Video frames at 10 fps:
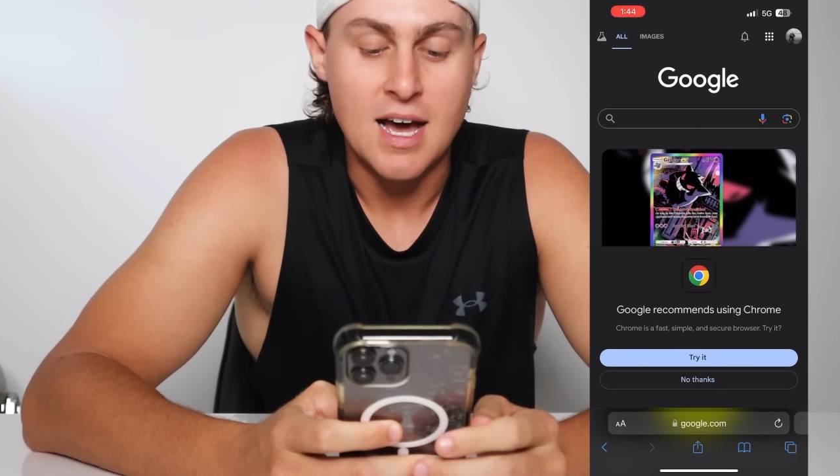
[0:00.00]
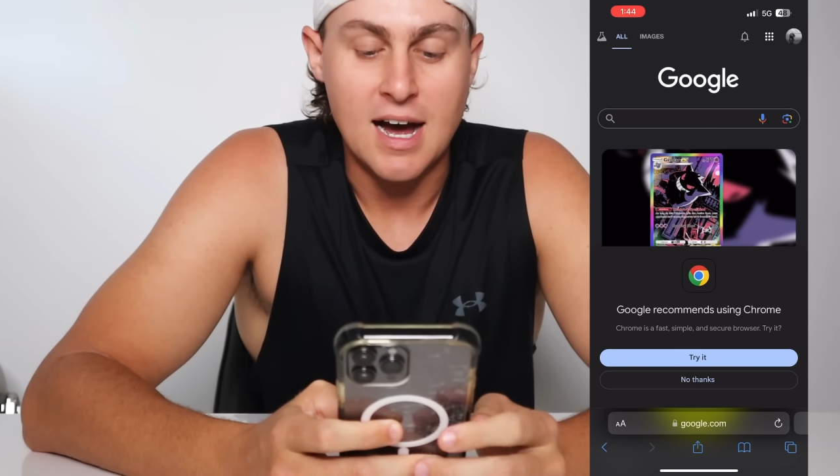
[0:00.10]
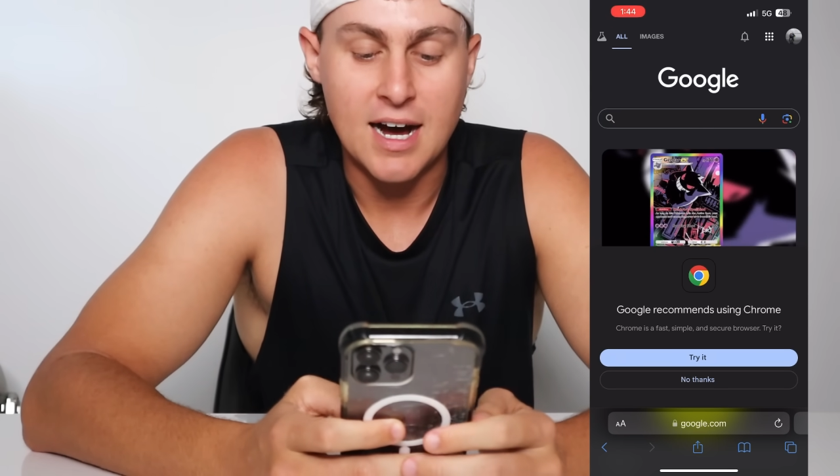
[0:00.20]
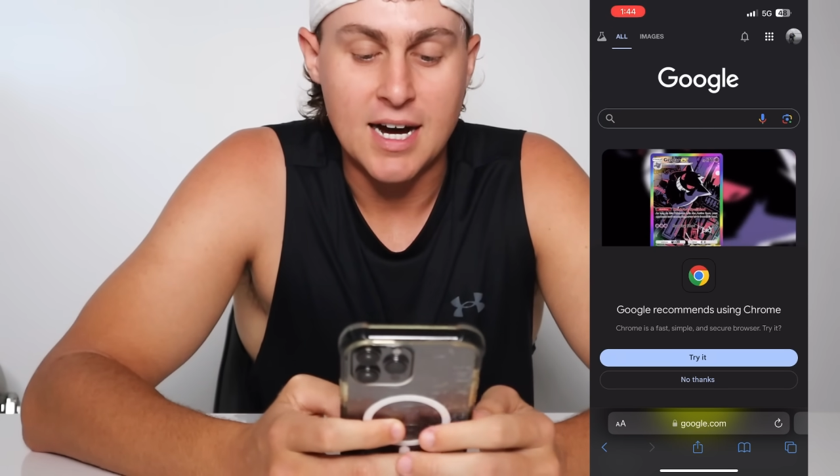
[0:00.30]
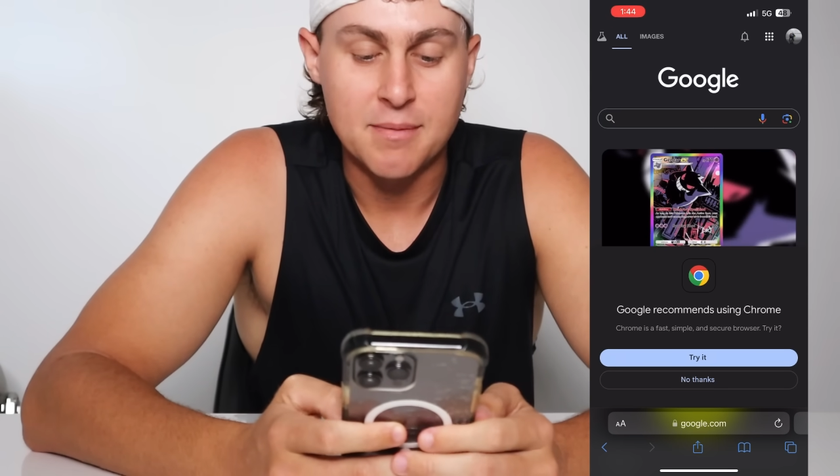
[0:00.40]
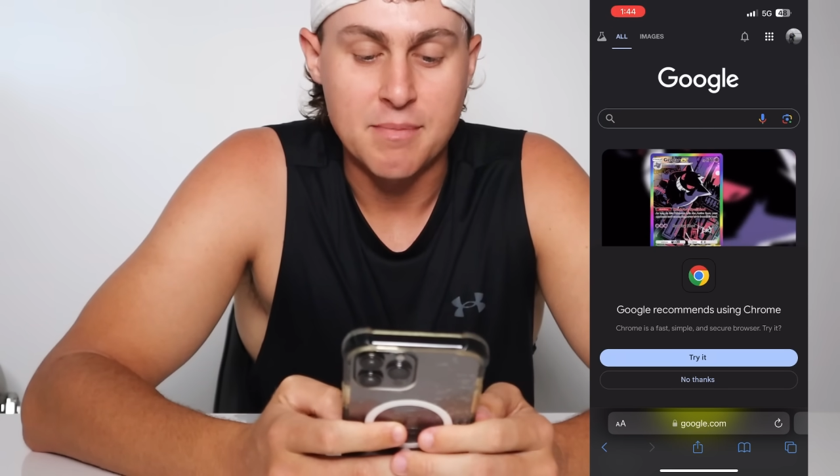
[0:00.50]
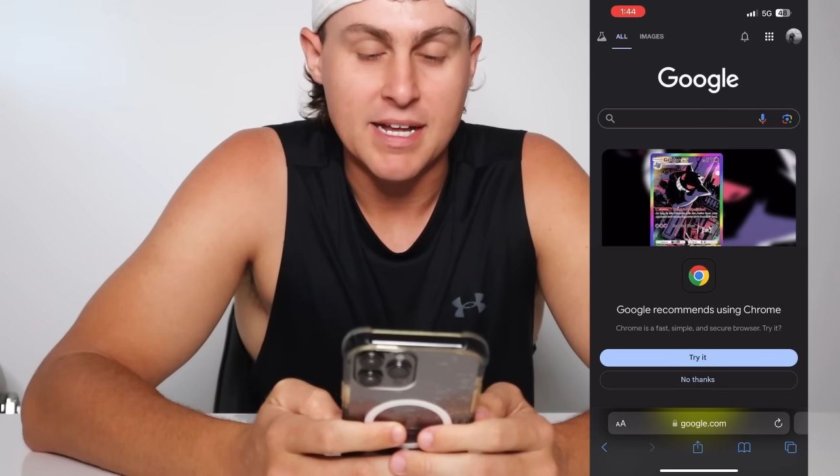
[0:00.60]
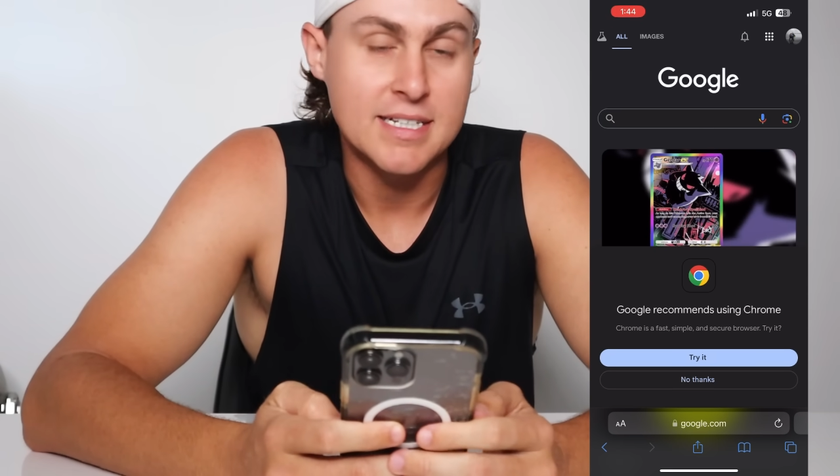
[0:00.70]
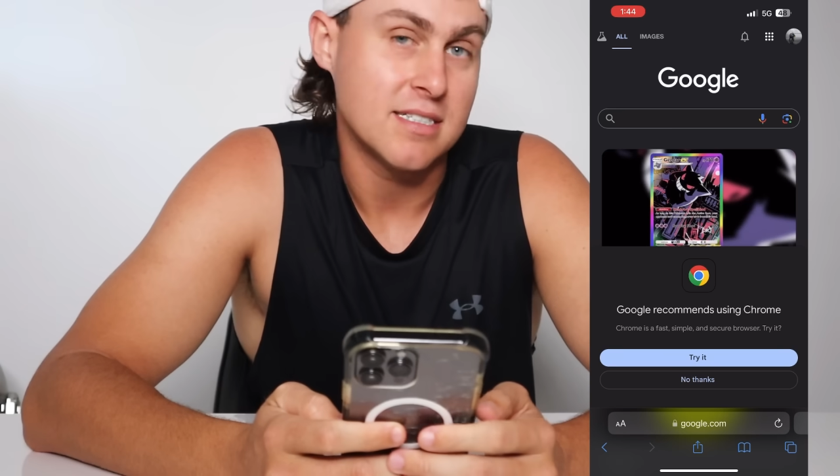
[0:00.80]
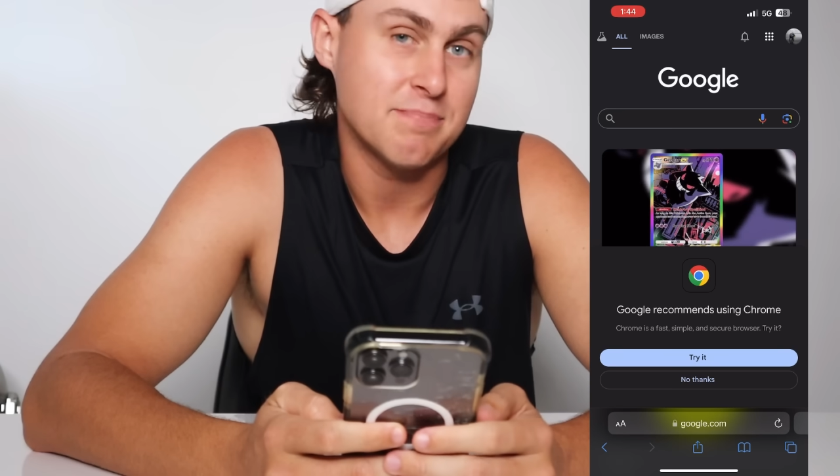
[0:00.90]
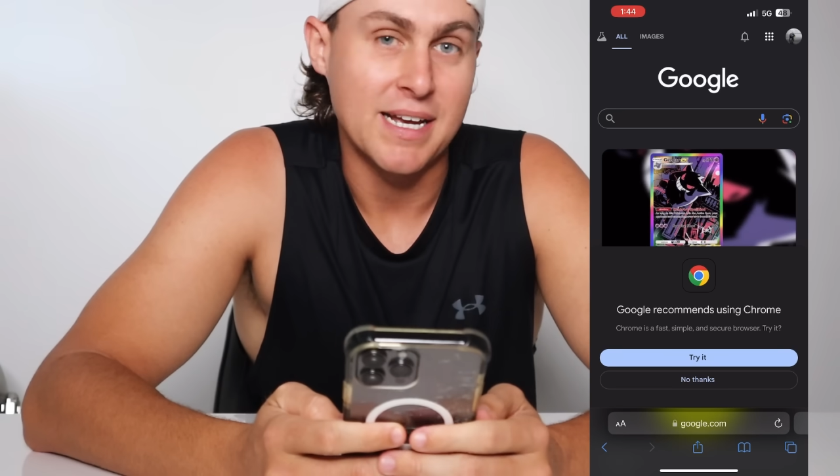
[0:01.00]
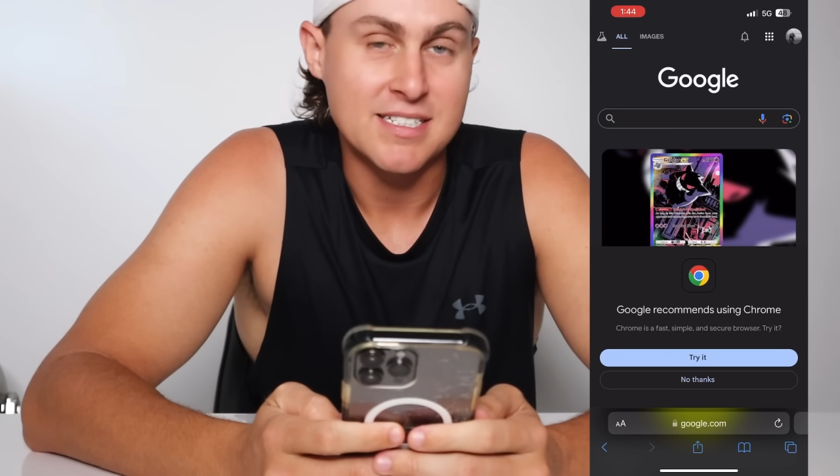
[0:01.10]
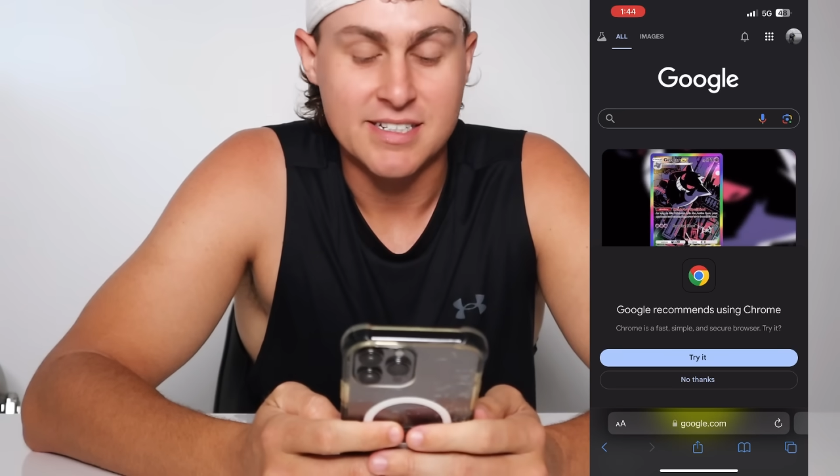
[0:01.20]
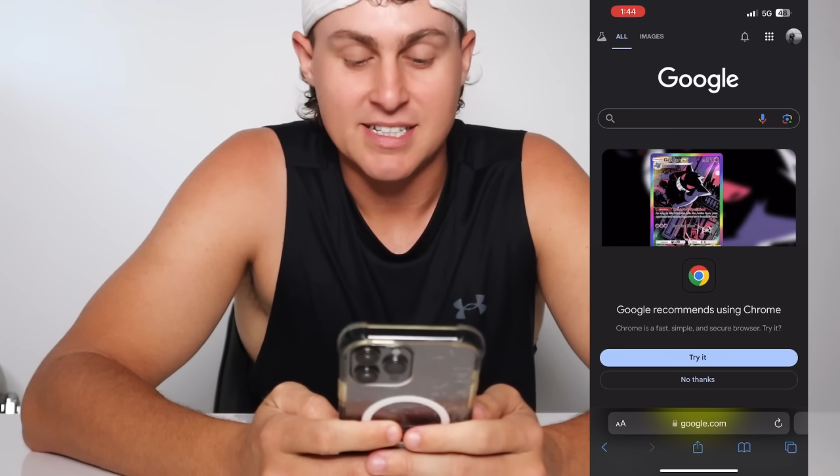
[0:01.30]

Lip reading: It's basically